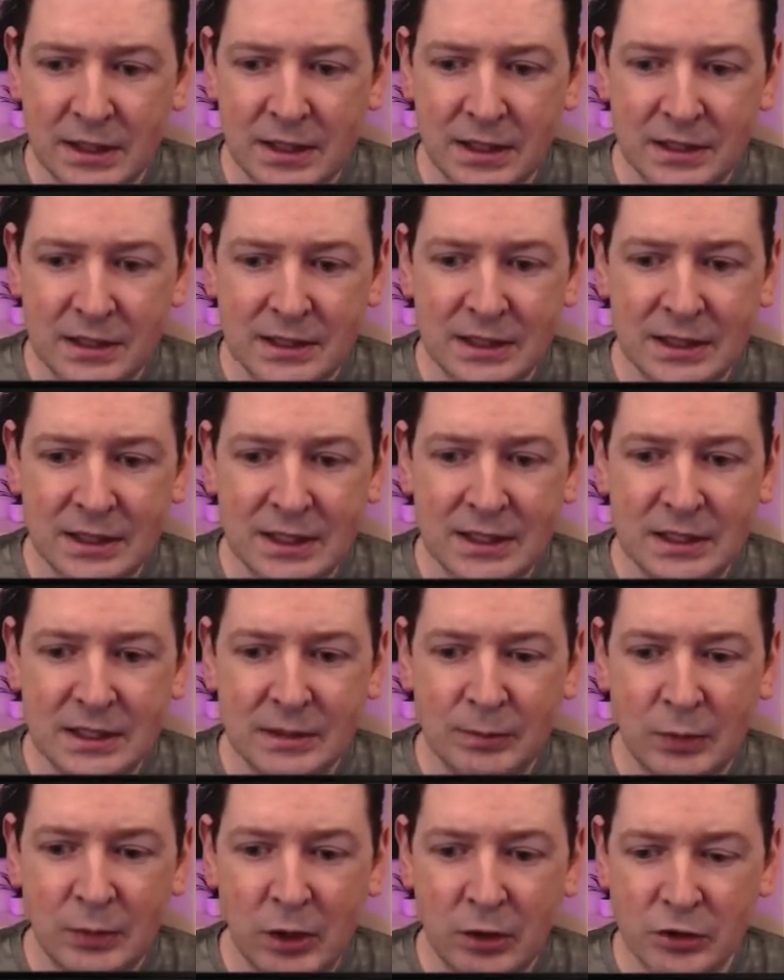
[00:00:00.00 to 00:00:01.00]
deleted
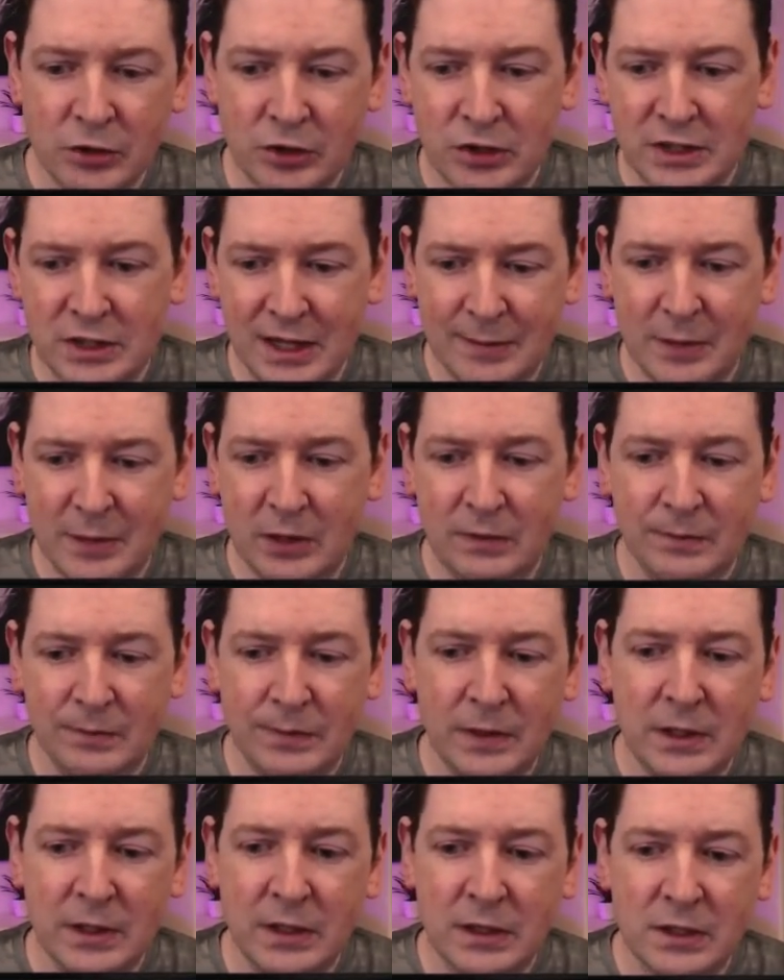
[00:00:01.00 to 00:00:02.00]
branch demo.
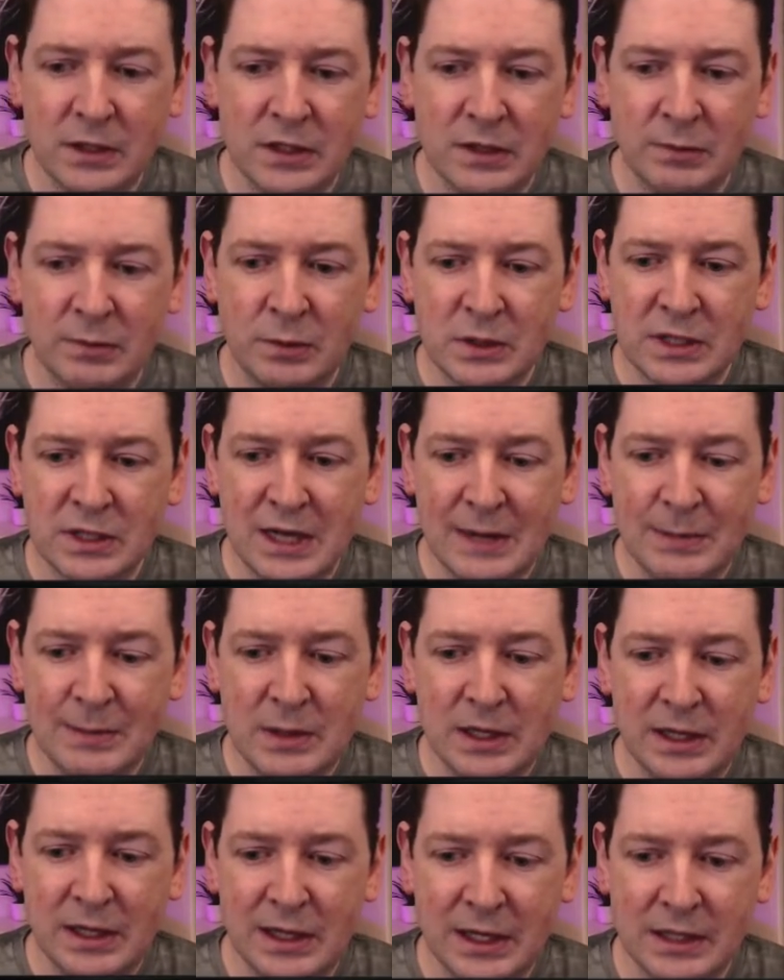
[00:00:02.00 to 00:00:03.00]
So if we type
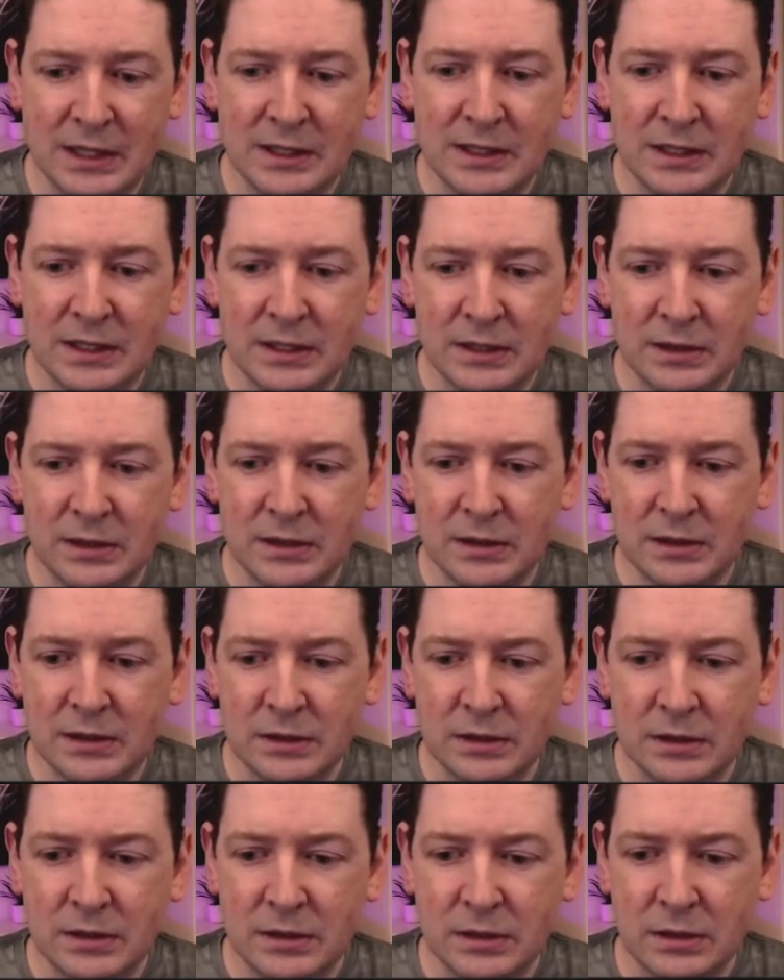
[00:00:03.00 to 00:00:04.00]
in git
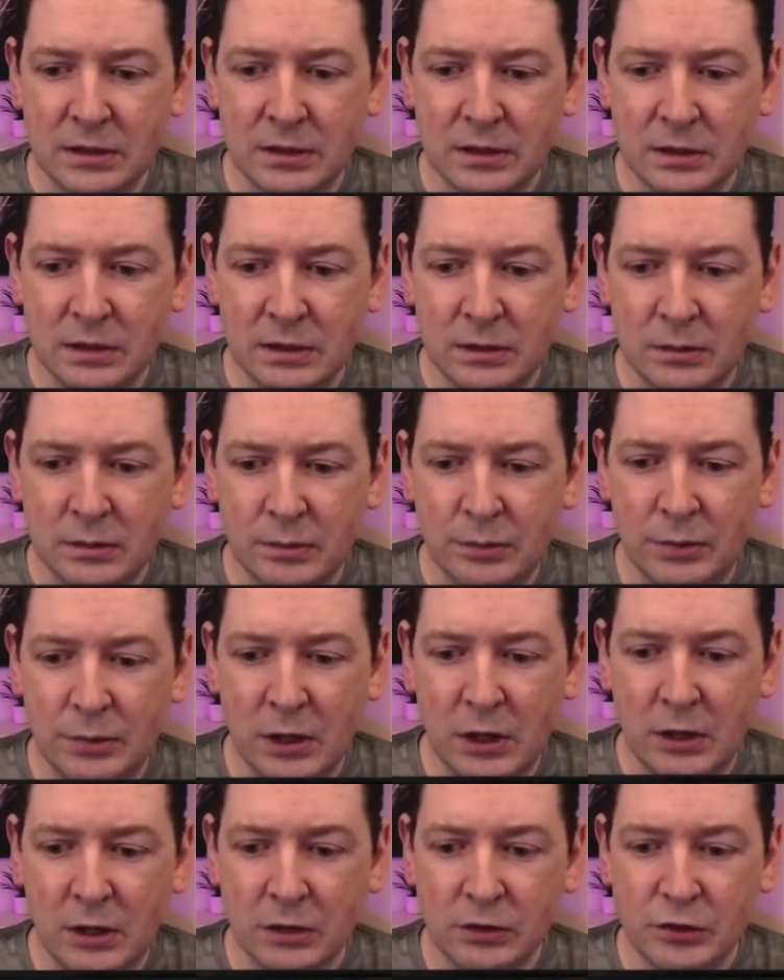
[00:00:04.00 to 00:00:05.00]

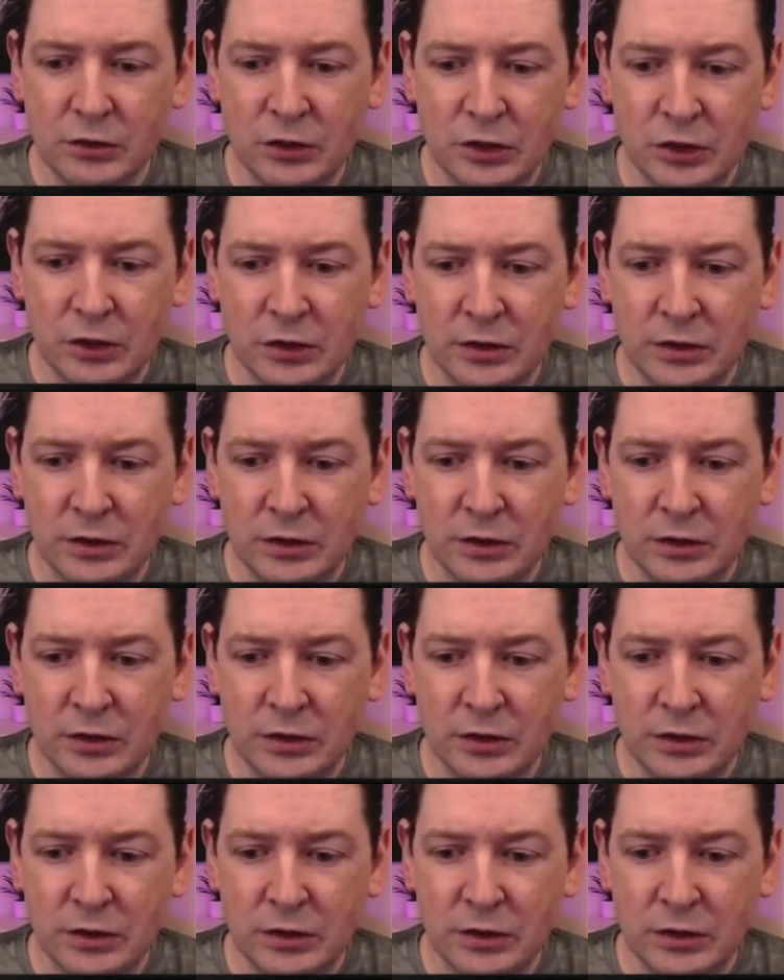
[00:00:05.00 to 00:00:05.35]
branch,